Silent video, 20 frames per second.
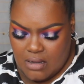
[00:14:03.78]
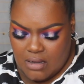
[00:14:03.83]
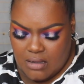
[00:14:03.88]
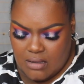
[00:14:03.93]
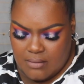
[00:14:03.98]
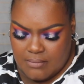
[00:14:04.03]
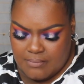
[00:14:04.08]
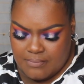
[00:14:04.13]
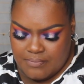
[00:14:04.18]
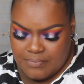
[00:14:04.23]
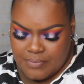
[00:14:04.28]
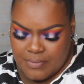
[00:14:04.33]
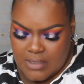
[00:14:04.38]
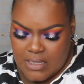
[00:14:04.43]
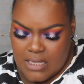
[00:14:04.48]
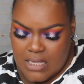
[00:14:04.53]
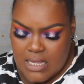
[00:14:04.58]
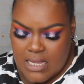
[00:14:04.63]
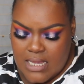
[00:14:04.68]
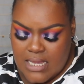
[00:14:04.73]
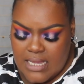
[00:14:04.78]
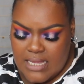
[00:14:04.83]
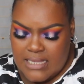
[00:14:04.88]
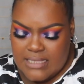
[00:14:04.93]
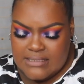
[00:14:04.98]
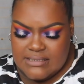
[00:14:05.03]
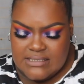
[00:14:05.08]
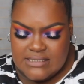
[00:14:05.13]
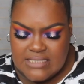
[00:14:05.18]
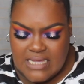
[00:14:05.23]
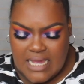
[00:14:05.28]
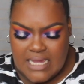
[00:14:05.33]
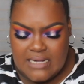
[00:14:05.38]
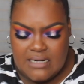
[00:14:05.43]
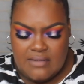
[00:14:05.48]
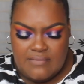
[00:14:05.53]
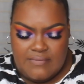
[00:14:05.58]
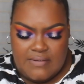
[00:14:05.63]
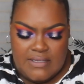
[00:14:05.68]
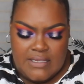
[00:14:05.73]
um inside
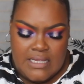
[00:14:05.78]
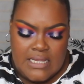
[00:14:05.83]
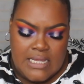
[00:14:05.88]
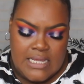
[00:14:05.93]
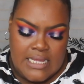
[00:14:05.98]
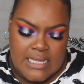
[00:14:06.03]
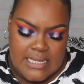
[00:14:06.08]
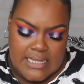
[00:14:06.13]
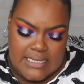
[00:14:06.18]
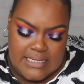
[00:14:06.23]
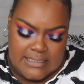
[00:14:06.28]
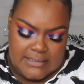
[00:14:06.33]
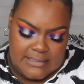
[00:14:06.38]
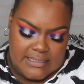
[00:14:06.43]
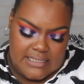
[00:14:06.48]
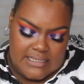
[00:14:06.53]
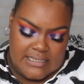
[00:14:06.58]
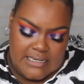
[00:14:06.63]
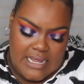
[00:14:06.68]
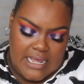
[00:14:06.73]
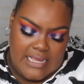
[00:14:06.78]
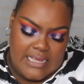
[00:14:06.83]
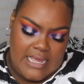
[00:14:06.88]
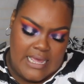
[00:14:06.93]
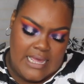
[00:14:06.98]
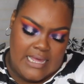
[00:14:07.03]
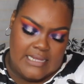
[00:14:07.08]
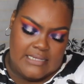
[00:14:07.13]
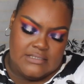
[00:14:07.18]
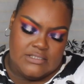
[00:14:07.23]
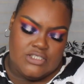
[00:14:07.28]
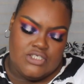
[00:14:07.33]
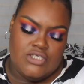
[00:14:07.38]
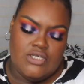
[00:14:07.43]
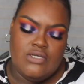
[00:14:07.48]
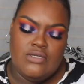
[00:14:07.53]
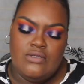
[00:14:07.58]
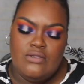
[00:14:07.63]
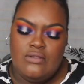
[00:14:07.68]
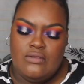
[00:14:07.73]
of it and then i had
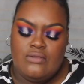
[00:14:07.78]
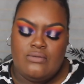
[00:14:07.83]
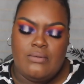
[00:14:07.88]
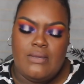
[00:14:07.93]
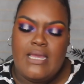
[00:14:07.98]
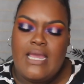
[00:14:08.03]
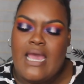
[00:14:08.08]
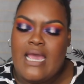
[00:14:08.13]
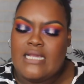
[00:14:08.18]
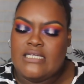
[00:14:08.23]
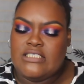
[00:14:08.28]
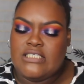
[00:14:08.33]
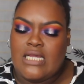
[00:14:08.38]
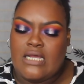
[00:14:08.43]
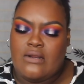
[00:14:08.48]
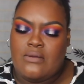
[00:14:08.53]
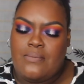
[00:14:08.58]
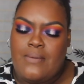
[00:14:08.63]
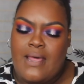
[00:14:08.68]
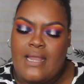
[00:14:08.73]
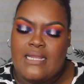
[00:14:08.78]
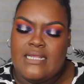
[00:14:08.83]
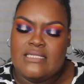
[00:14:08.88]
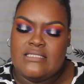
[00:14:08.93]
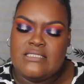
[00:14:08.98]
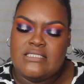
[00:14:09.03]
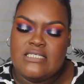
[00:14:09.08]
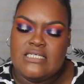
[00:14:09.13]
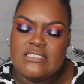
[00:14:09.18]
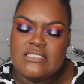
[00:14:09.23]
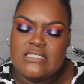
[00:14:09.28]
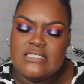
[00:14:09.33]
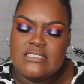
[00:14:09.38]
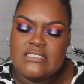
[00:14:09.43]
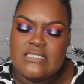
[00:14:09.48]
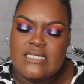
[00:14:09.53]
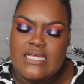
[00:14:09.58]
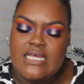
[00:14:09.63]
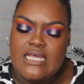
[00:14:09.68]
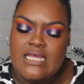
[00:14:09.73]
three eyeshadow palettes this
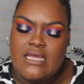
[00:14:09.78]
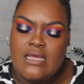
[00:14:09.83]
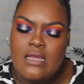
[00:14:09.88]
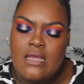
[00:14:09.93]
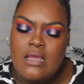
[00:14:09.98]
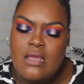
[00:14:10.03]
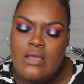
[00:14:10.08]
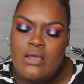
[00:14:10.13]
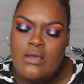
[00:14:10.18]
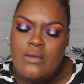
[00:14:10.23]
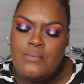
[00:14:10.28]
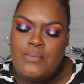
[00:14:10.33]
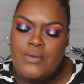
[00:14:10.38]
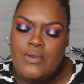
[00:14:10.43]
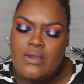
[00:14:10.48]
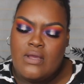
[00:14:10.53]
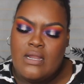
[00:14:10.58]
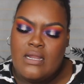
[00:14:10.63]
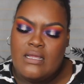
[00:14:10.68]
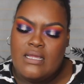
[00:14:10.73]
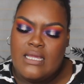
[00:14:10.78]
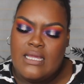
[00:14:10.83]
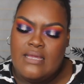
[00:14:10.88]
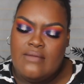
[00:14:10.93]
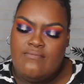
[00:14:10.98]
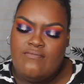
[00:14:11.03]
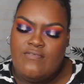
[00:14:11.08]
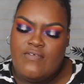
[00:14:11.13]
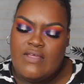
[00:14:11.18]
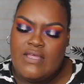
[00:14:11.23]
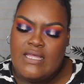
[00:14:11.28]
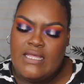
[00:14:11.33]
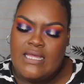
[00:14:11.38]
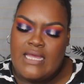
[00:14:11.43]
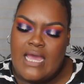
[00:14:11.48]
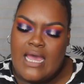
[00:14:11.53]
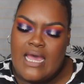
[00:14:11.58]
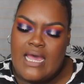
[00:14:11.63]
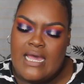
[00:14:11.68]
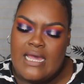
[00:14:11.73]
is the pure color
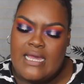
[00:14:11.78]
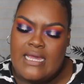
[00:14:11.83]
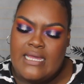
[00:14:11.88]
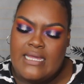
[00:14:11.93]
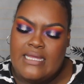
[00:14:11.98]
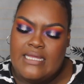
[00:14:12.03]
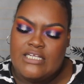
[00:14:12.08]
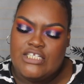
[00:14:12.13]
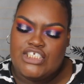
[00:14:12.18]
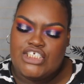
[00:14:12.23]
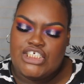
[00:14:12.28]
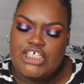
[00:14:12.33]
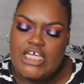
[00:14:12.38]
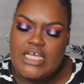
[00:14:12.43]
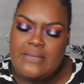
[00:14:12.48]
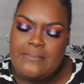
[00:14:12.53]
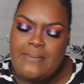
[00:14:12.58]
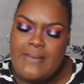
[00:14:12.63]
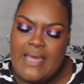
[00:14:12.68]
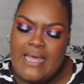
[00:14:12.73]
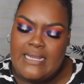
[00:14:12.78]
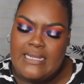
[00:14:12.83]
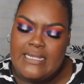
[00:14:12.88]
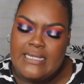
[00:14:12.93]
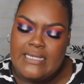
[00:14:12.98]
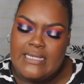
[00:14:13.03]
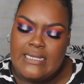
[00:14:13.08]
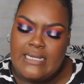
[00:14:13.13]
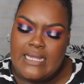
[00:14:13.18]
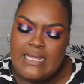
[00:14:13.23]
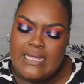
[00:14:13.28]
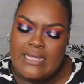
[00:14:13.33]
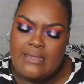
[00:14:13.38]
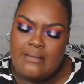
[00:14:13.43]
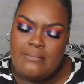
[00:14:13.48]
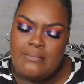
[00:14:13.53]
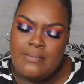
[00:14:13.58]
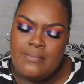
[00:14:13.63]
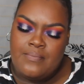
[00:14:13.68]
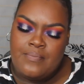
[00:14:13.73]
envy eye and cheek palette
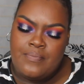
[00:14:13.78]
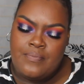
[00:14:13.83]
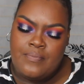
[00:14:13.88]
glam